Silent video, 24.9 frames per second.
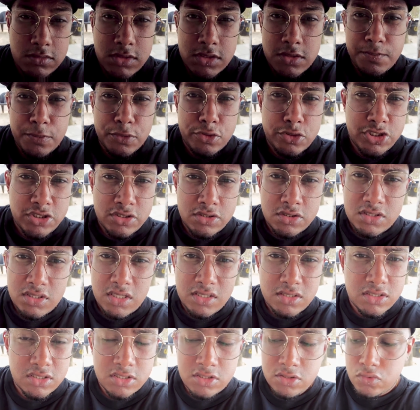the portion
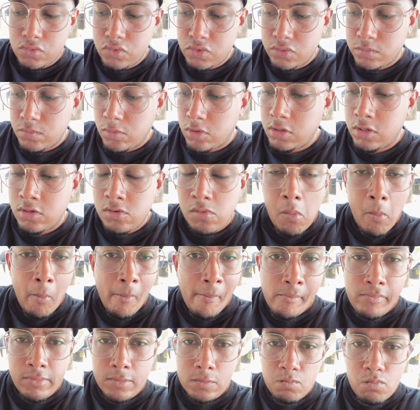size is too small
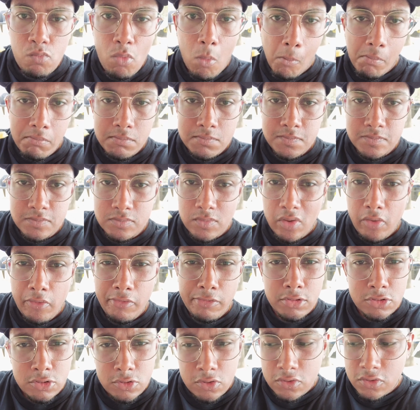
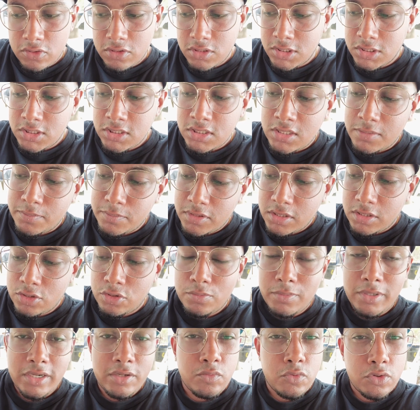so this is something
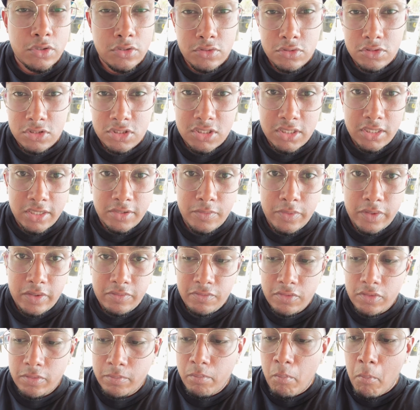you might want to stay away
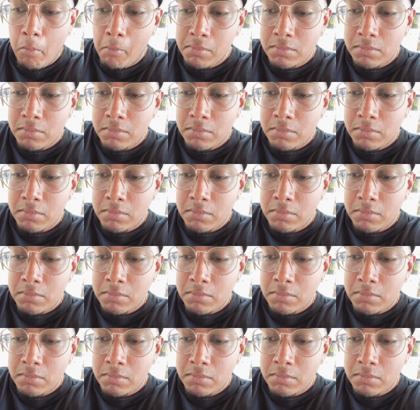from